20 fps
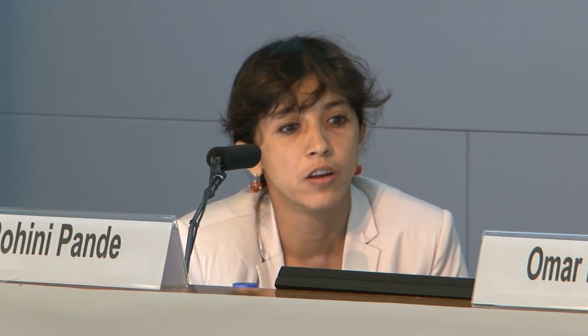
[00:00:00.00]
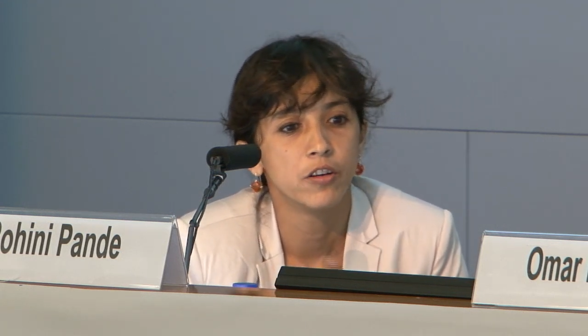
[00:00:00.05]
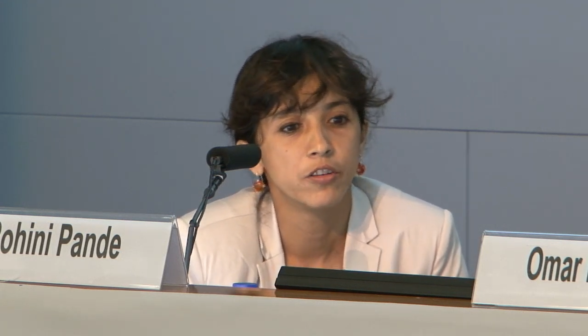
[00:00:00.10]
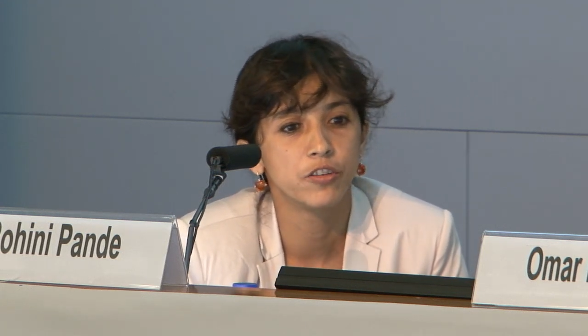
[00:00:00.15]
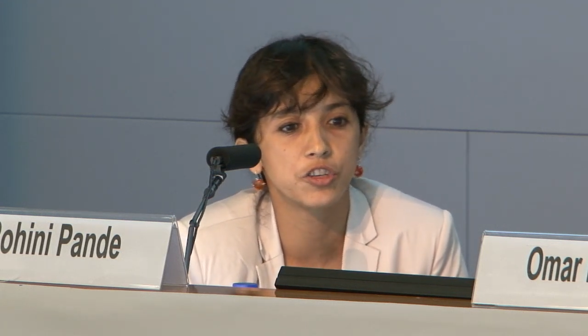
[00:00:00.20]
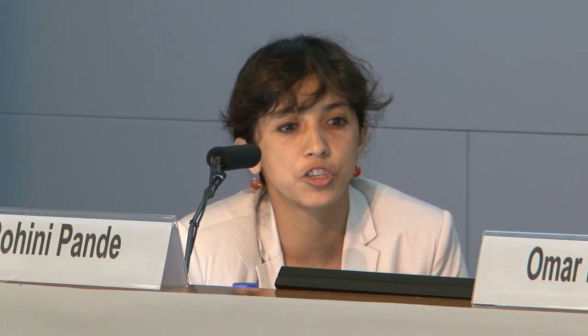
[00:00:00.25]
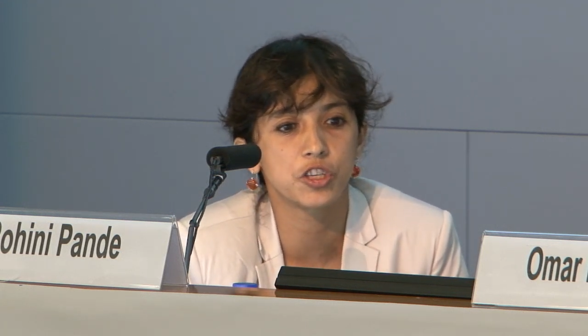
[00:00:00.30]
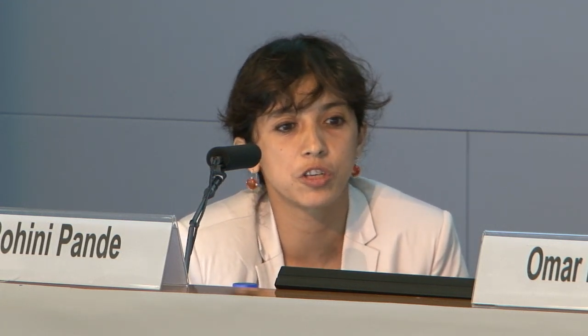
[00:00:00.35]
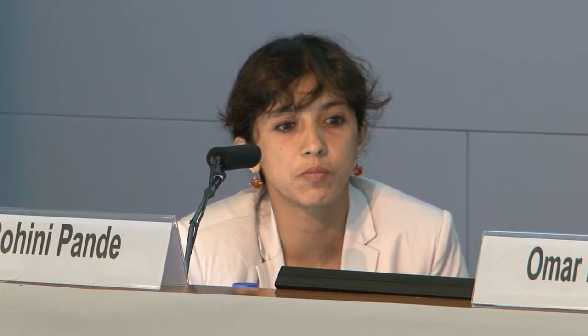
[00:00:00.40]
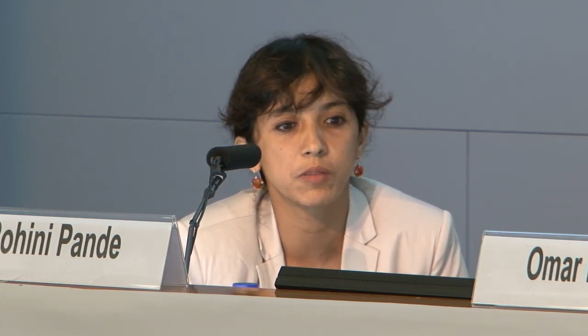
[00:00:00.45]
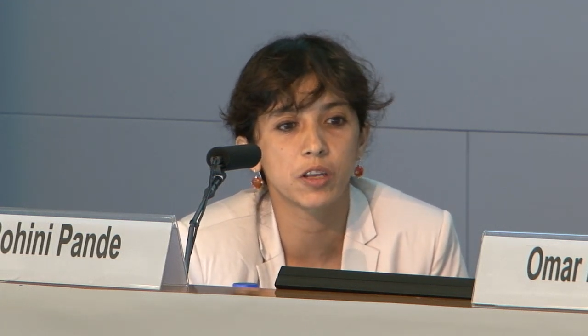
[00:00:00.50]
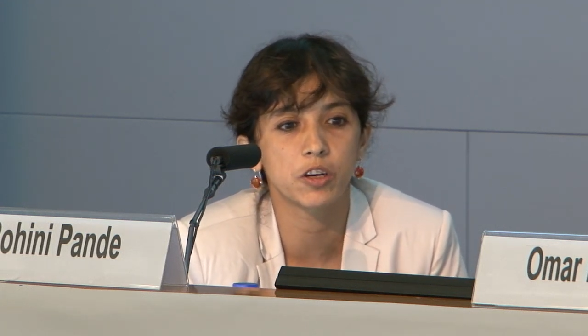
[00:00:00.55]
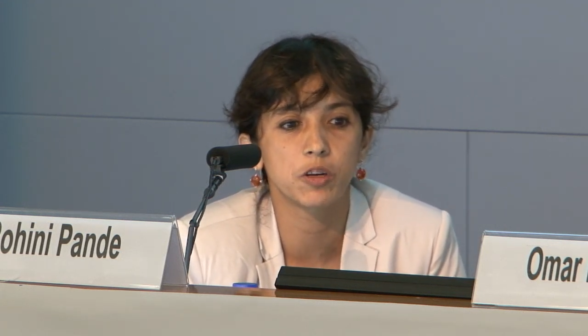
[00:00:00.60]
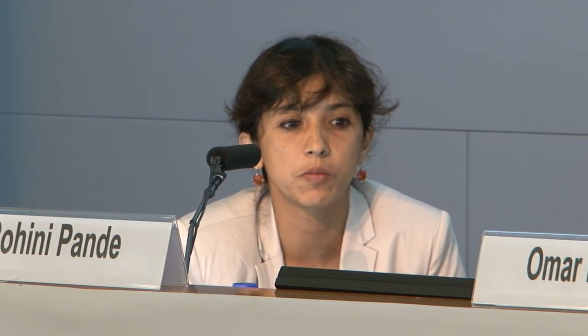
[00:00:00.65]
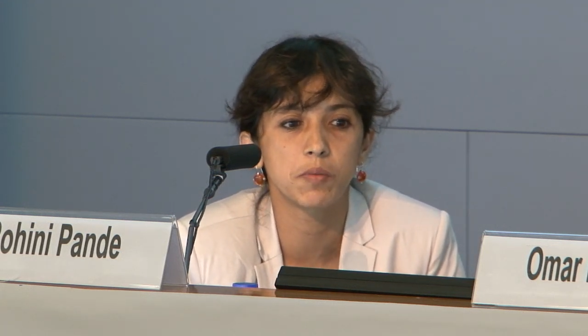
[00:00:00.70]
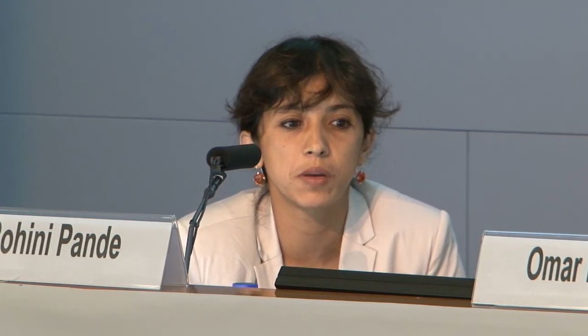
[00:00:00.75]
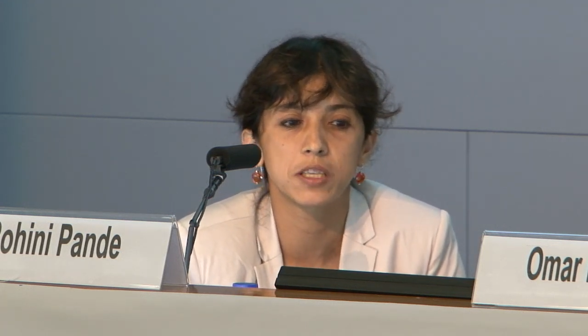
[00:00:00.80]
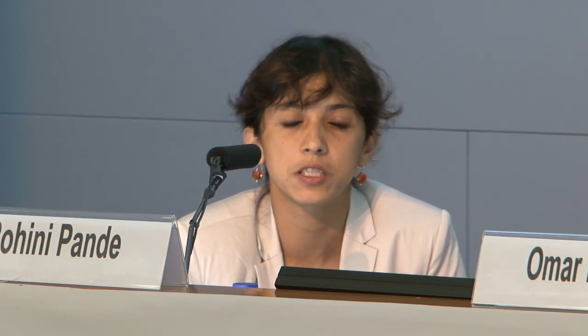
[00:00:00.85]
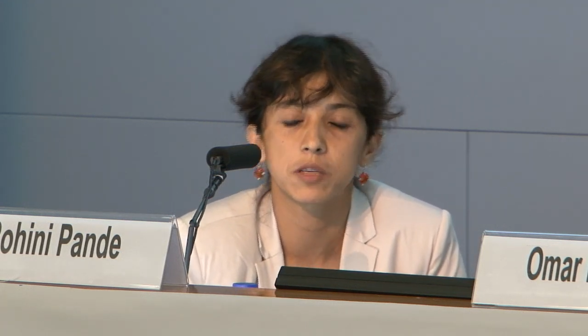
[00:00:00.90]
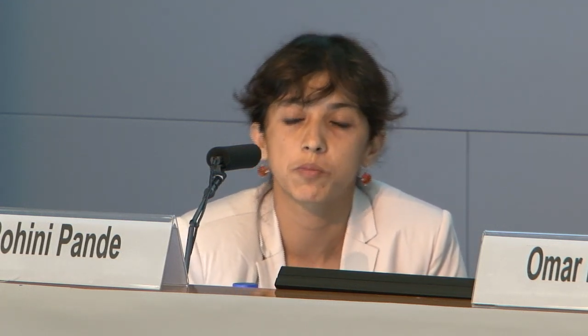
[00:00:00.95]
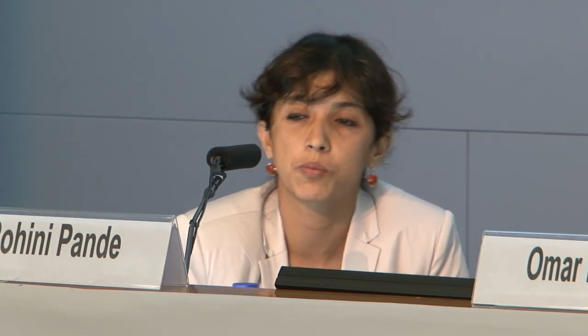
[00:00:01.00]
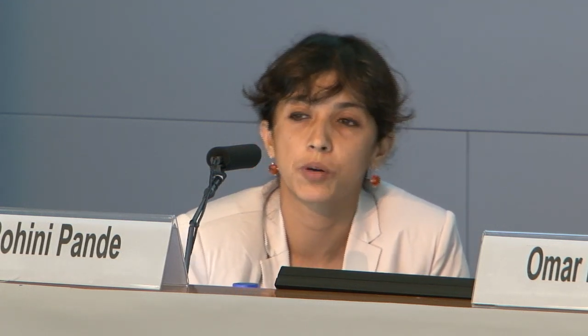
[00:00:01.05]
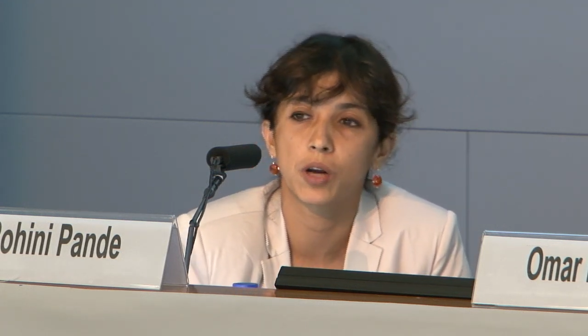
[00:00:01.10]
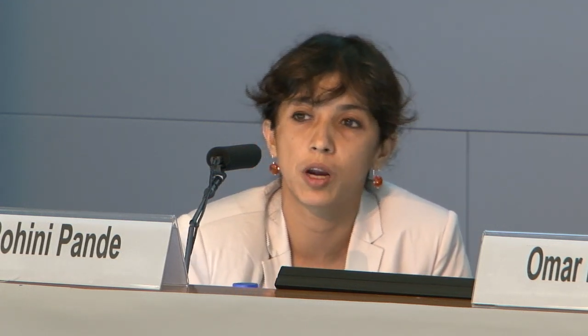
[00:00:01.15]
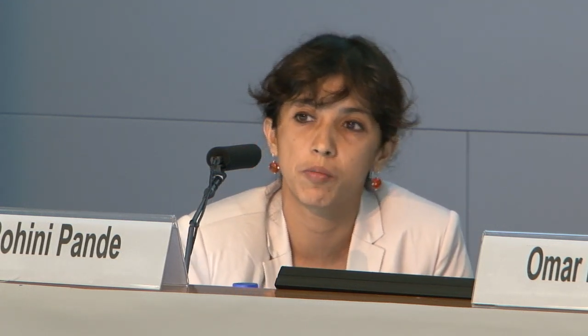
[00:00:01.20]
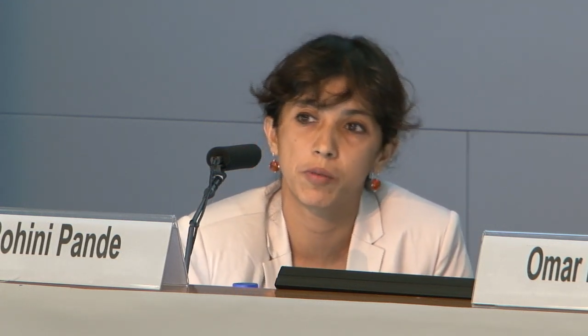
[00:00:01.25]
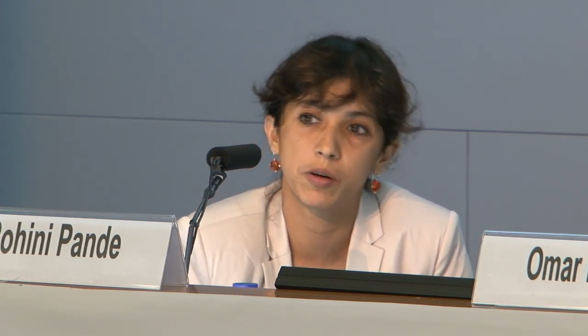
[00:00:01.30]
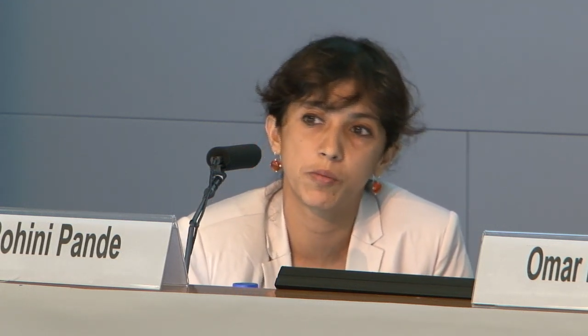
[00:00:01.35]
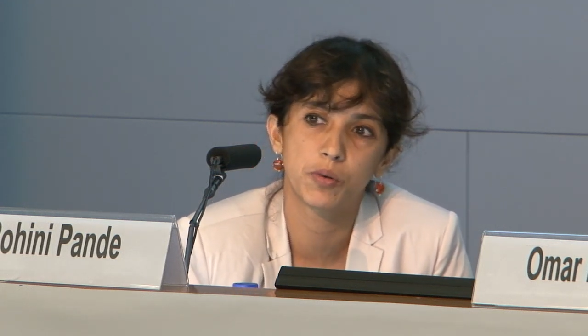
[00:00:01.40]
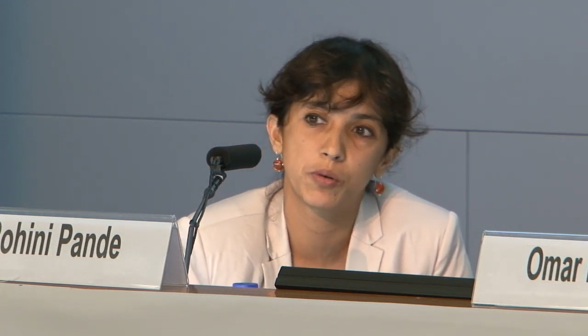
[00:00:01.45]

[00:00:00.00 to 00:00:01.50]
regime, that remains the primary